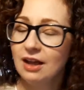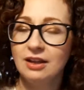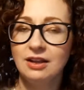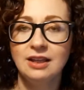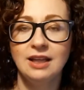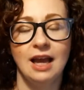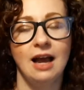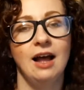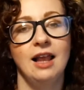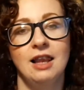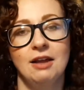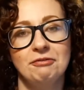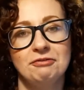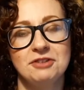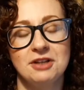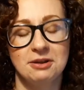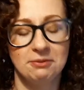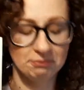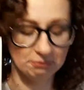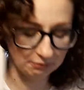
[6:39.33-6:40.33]
Yeah, I loved
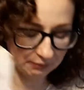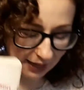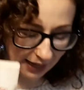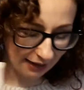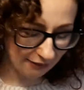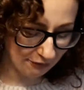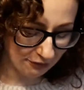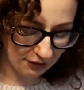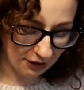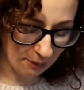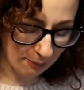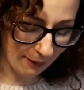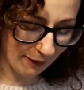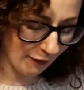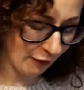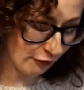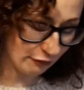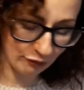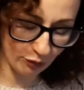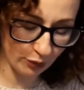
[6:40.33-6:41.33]
it. Everything about
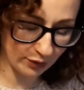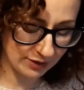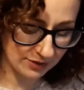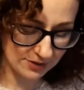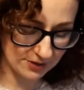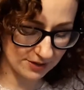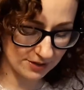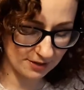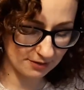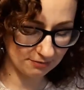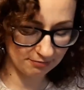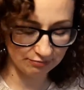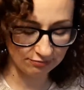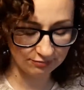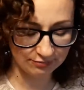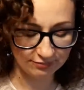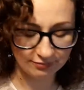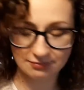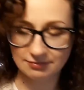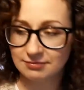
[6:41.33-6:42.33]
her voice,
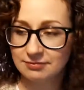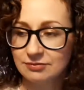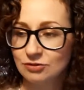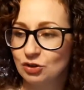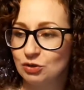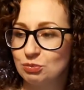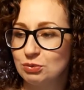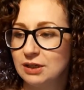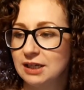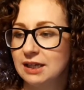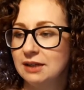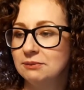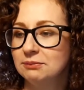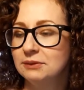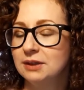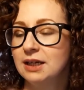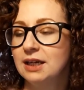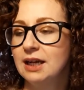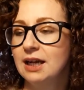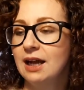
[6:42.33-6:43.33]
just brilliant.
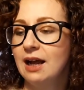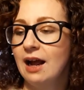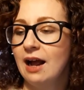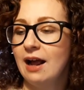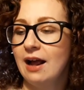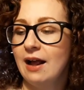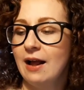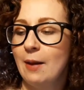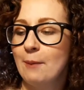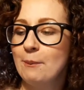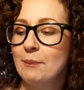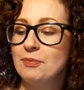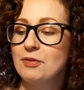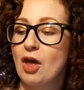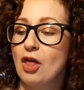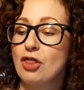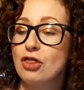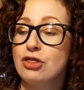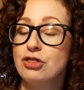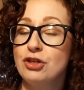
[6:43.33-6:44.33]

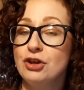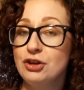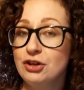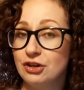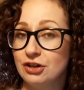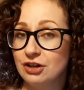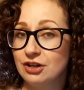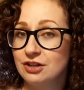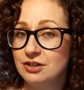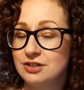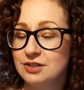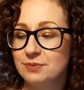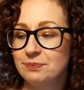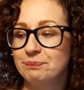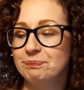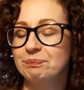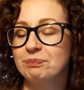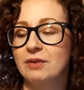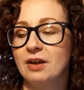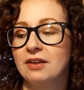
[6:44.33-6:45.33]
Third,
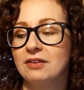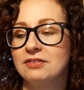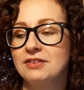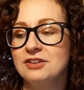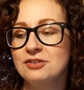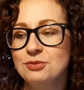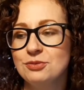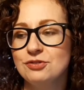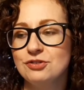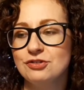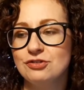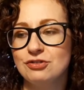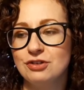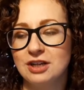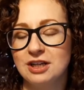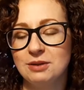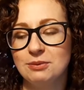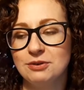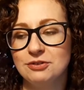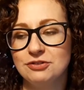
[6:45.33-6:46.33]
this was a
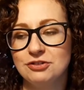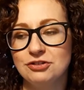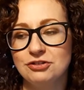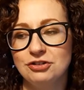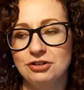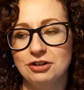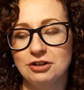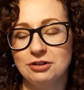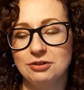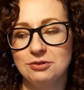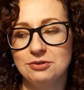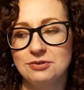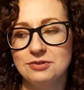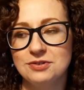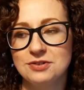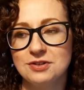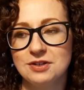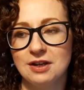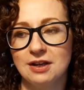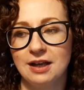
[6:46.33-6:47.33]
tricky one to
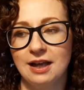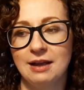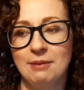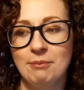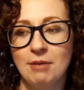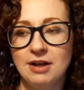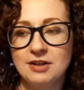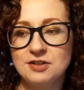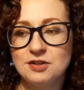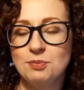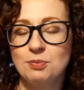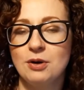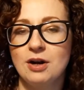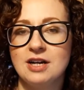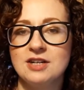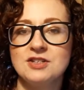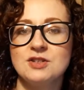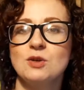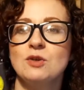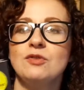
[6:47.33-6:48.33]
choose. It might
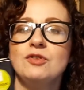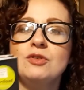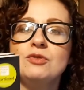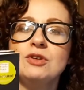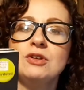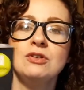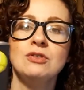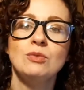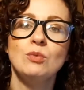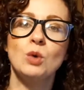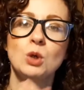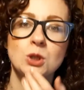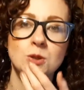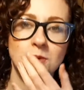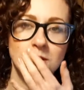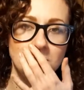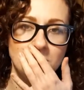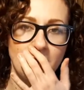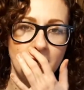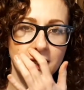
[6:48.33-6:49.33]
surprise you. If you didn't watch
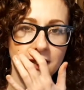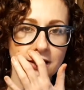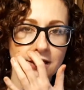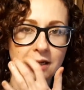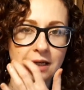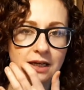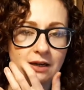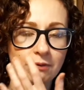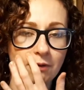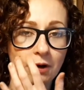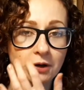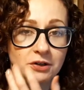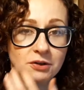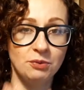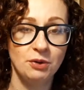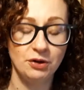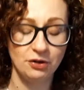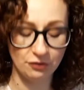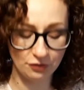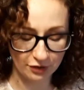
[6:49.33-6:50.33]
my channel earlier on, you
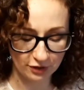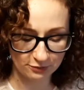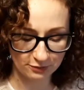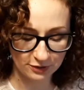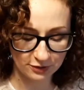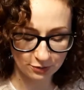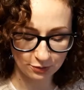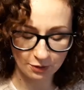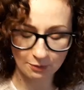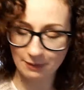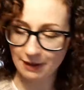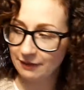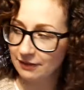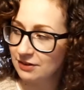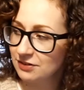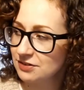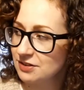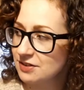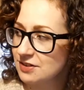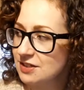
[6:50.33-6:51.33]
won't have heard me talk about
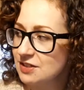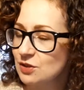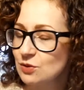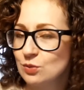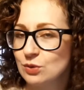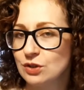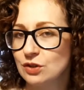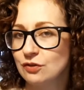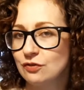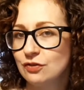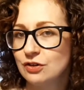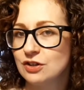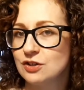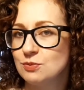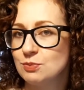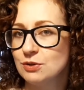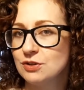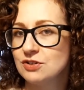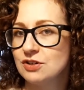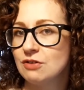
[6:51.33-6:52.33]
this, because this is one of the first
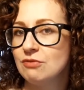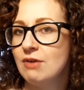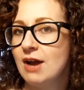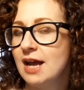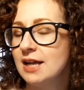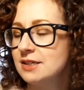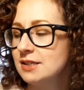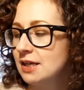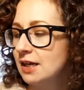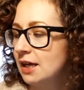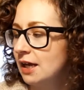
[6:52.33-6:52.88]
books I read.